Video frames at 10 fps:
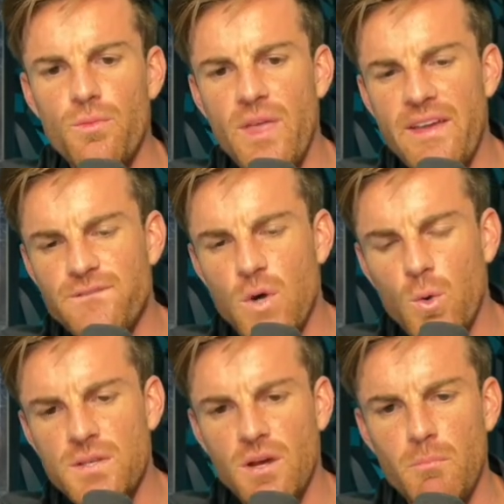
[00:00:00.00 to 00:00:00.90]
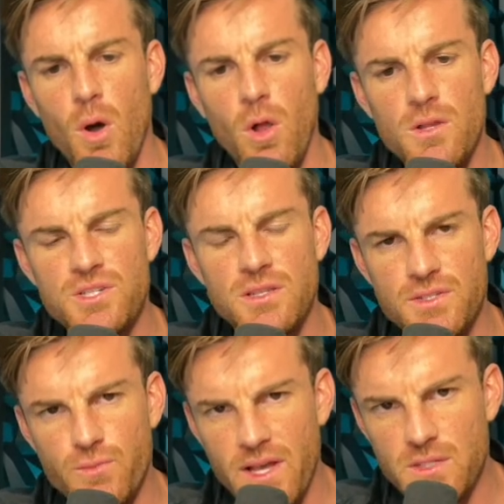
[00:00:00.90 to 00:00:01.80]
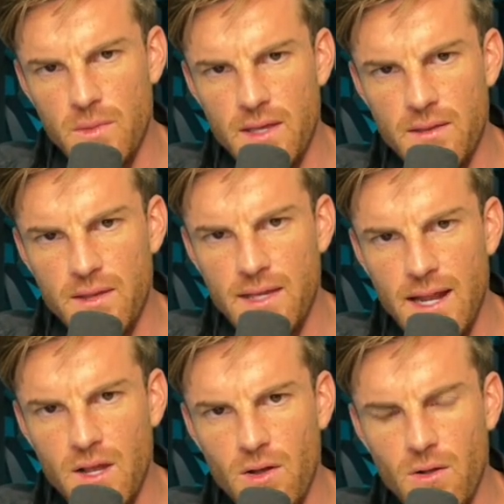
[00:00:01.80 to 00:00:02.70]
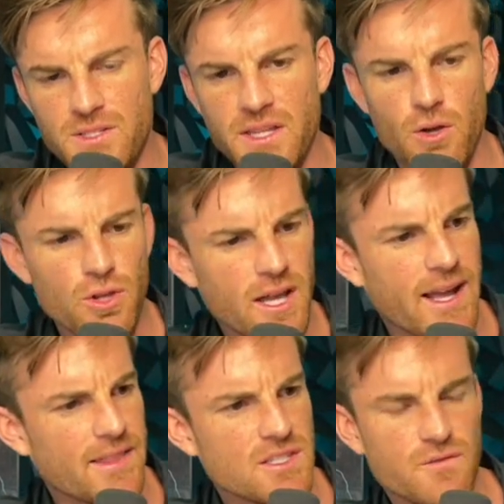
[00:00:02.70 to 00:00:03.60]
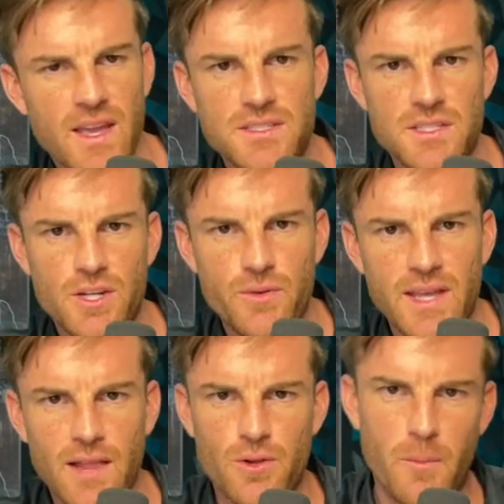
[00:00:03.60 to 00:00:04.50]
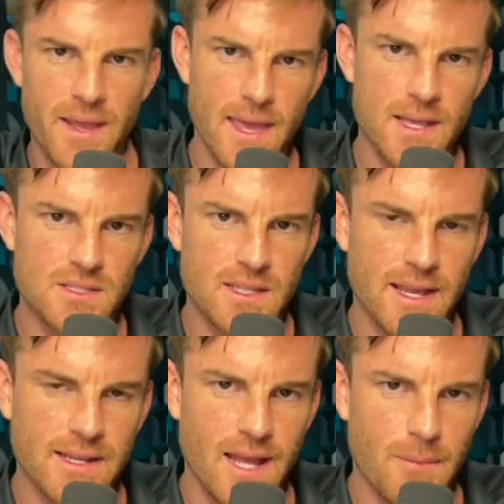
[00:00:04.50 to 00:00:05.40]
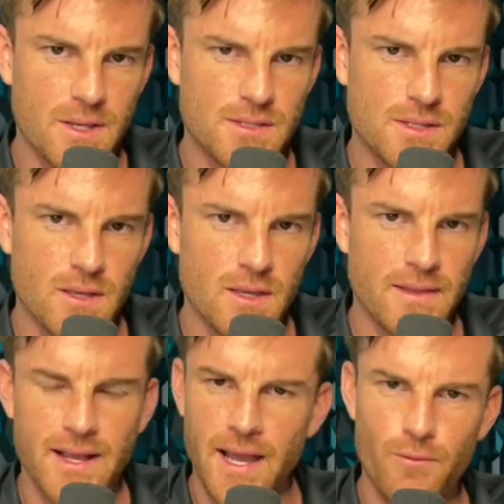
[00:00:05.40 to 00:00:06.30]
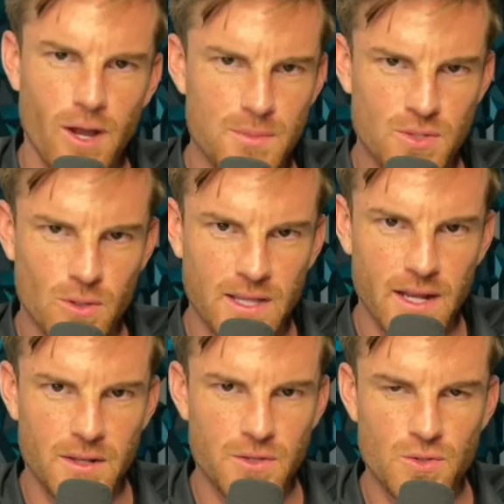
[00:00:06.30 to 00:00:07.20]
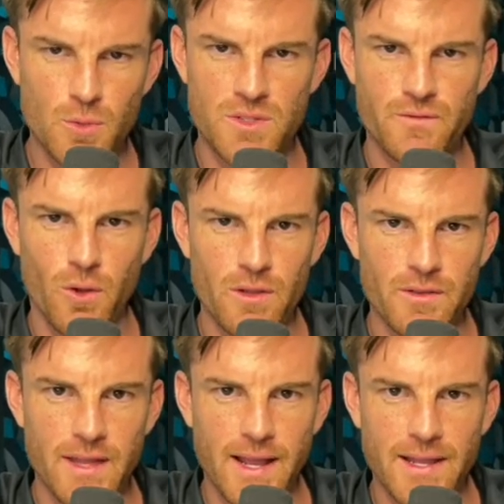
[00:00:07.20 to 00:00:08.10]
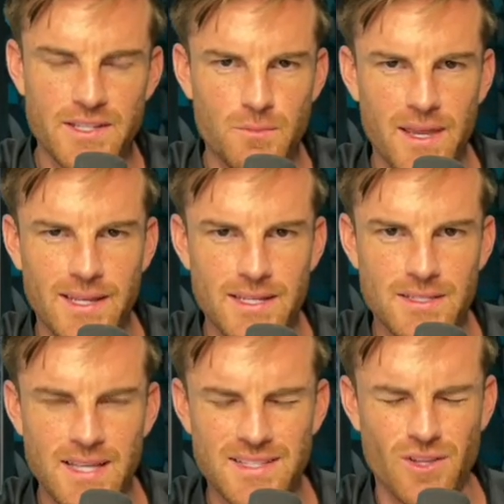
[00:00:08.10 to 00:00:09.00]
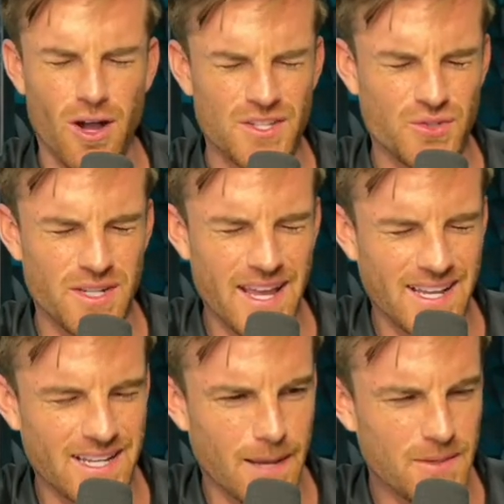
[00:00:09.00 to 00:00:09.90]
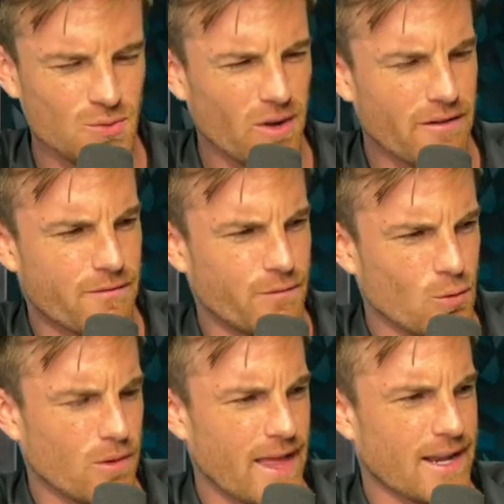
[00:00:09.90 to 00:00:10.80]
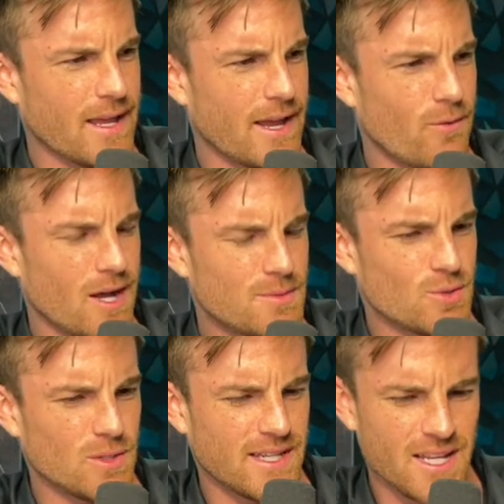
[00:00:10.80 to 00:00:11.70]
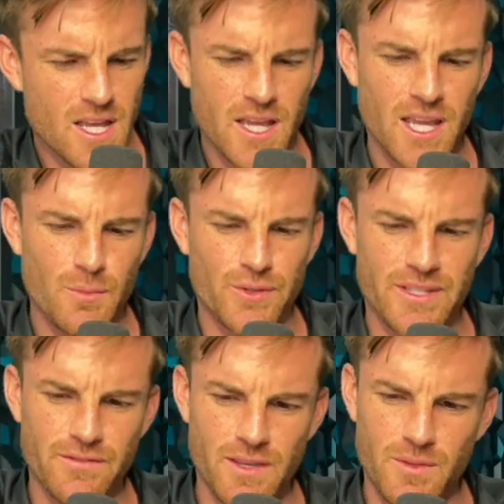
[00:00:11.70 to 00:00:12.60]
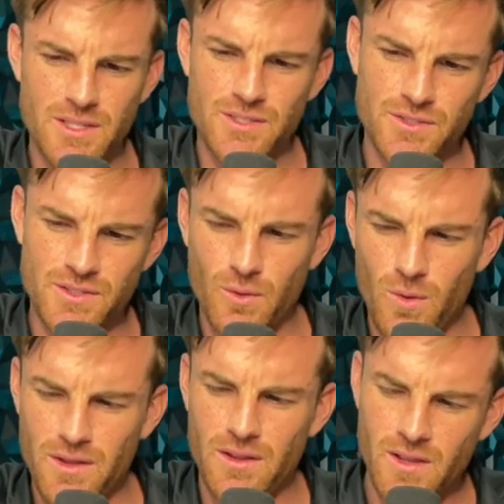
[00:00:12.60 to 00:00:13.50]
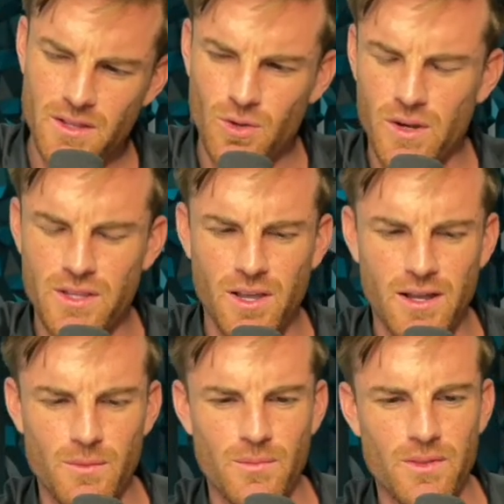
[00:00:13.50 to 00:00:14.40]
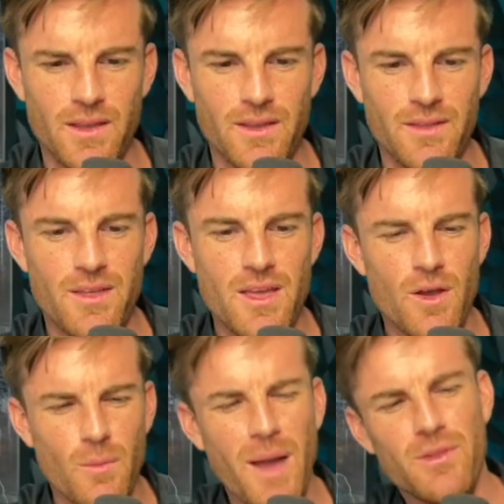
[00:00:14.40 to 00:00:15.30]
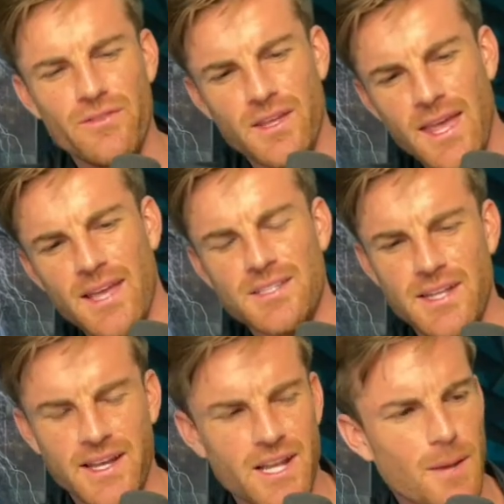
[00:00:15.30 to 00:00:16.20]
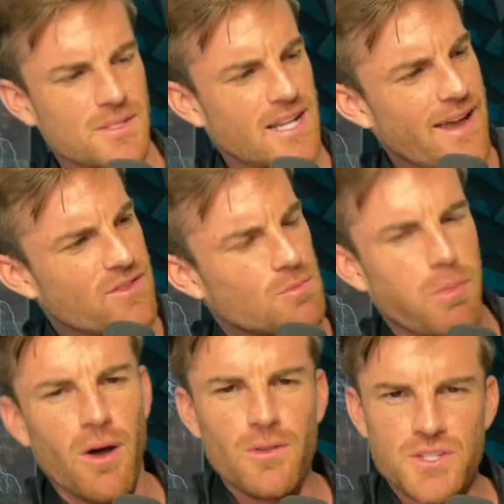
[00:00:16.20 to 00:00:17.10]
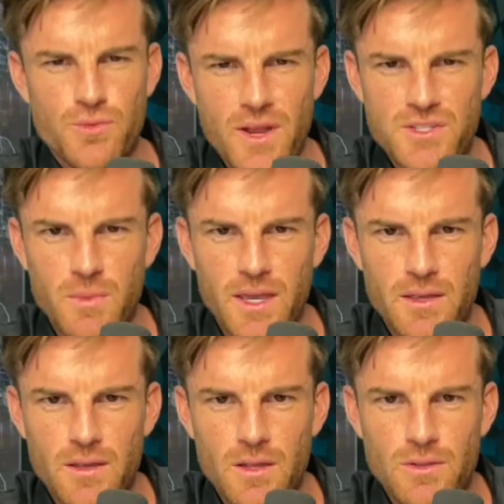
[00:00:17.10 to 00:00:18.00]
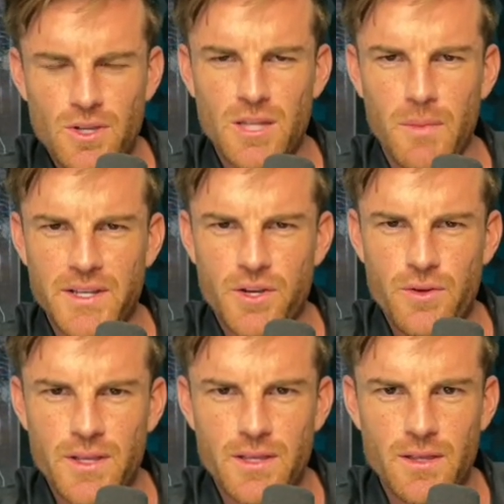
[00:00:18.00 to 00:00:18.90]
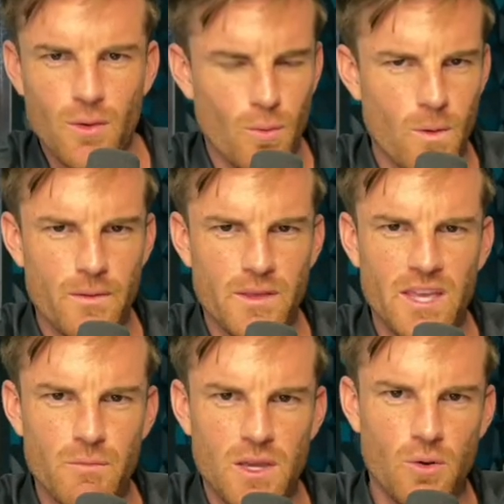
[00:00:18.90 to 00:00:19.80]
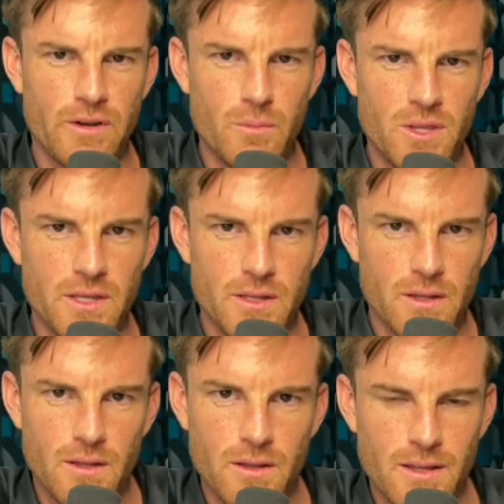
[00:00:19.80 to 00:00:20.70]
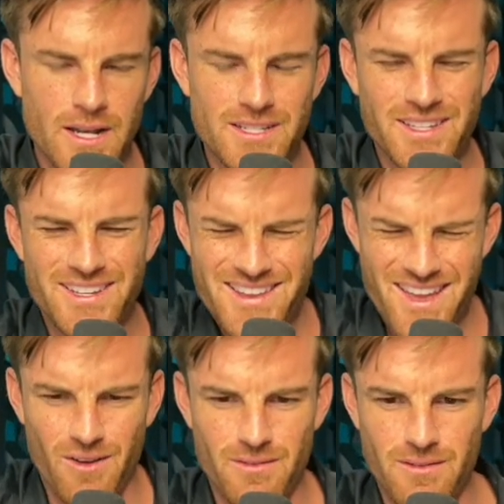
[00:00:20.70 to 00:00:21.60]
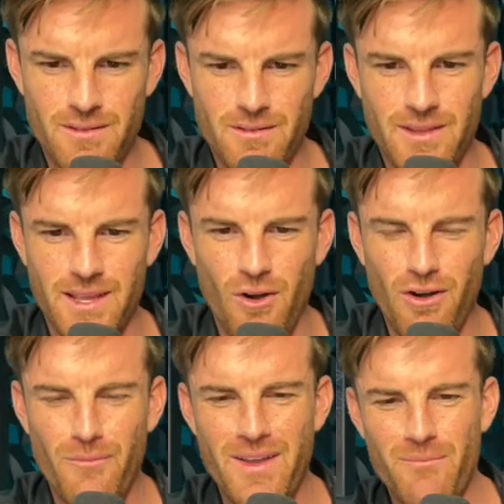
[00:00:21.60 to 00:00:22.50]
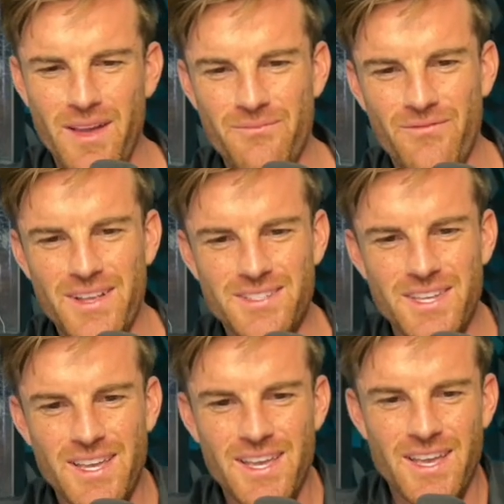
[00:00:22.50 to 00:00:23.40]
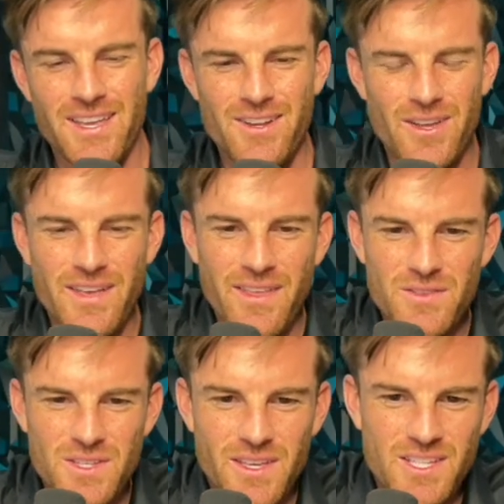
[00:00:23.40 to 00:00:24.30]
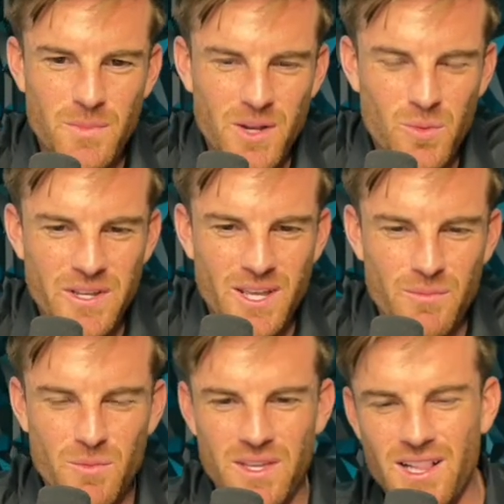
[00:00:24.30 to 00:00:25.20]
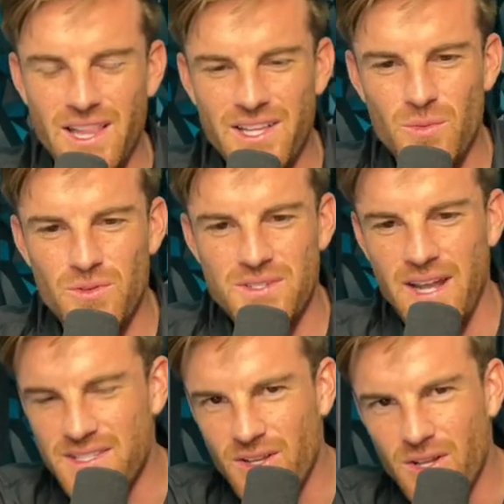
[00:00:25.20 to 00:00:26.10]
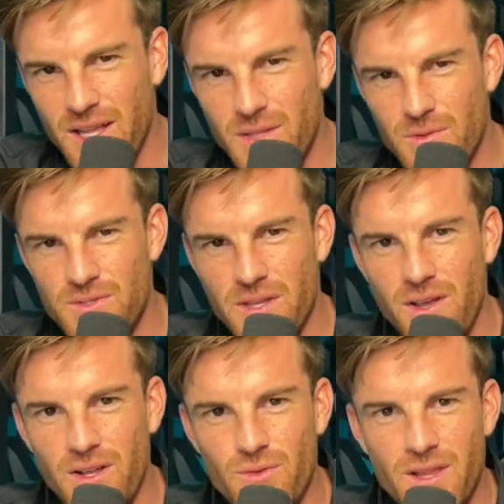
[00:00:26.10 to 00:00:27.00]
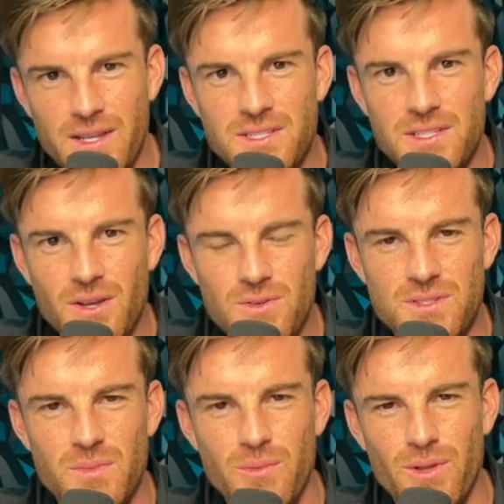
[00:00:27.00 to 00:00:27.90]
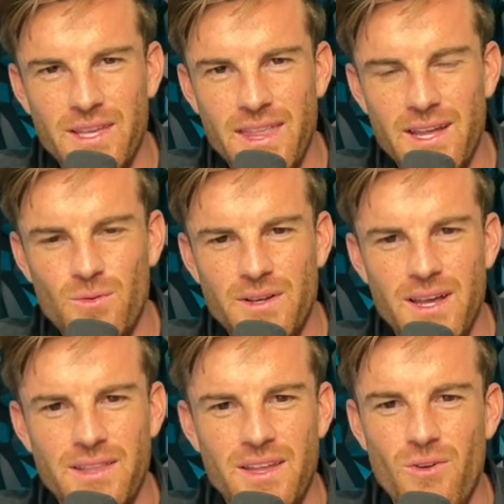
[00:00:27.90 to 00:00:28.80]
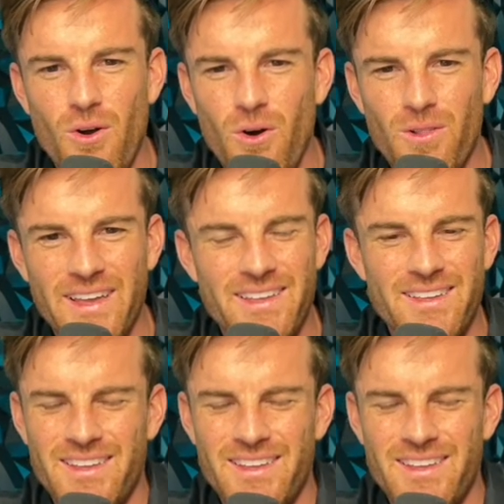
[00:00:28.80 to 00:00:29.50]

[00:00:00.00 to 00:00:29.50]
they focus on polishing this resume. They get out of college and they go, Look, I got this fancy degree. I learned my Keynesian economics. That guy, Rob Soltan, on YouTube is full of it. That guy doesn't make any sense. Austrian economics. What a fool that guy, Rob Soltan. Can't believe him. He's just, what? Don't want to talk. Like, I believe in Keynesian economics and I have this polished resume. Look at my degree. Give me a quarter million. And it's like, No, like all of my, my friends, you know, you have to have expendable income to be in collectibles, and I sell collectibles. So I talk to a lot of CEOs and people like that and whatnot, and they're all like,